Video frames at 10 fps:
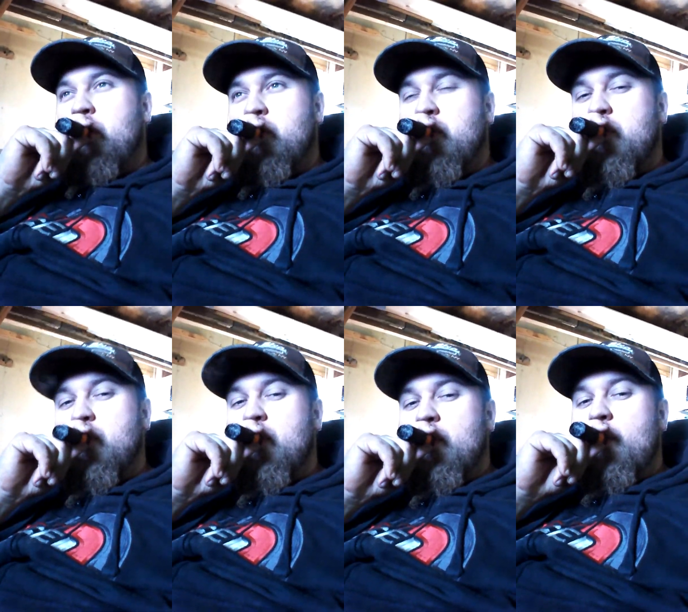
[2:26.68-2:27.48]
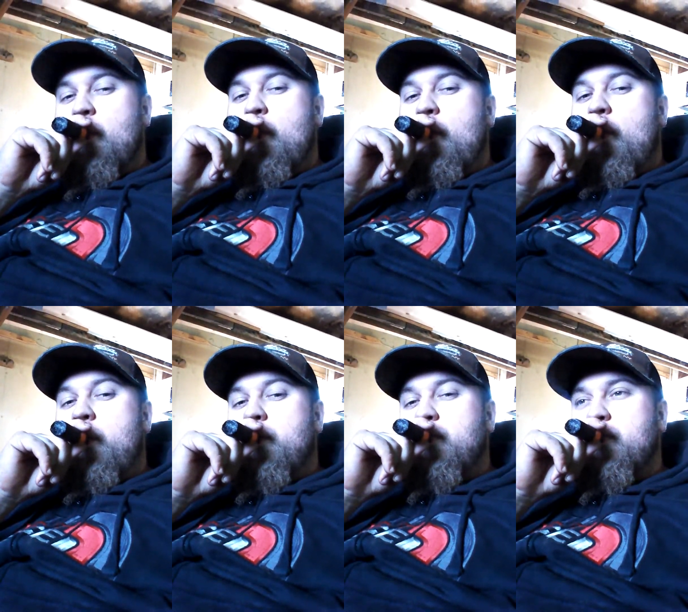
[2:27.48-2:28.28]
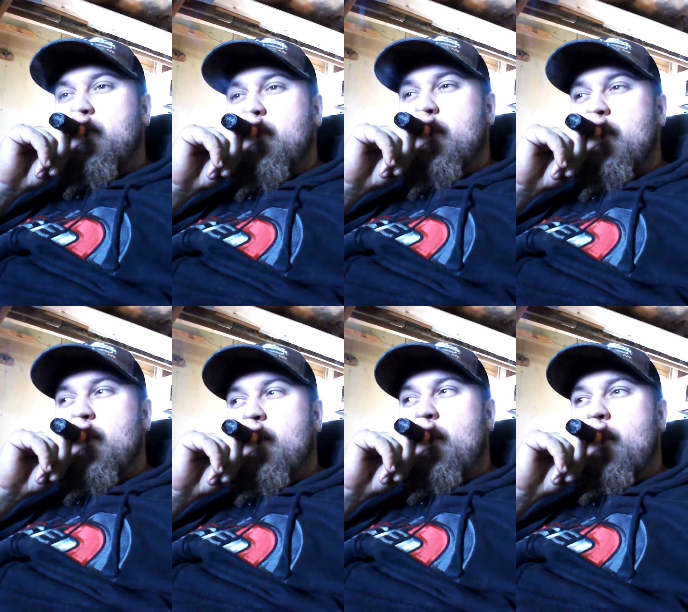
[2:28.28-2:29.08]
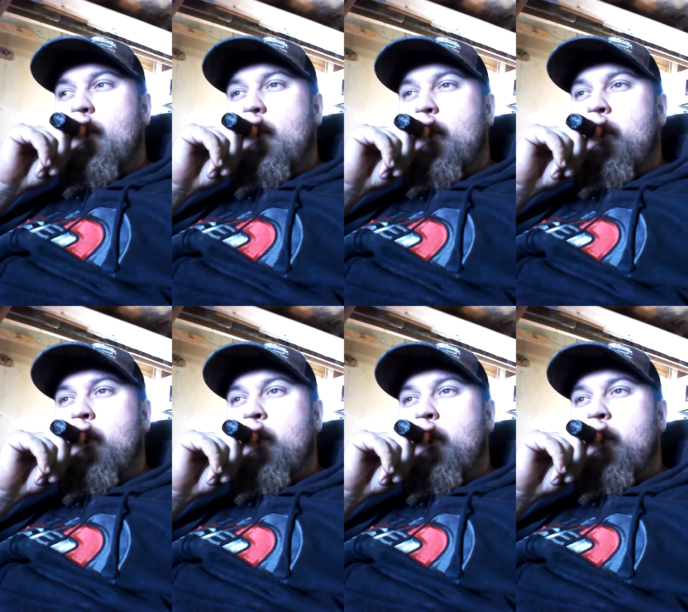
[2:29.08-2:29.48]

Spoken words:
No one is speaking in this clip.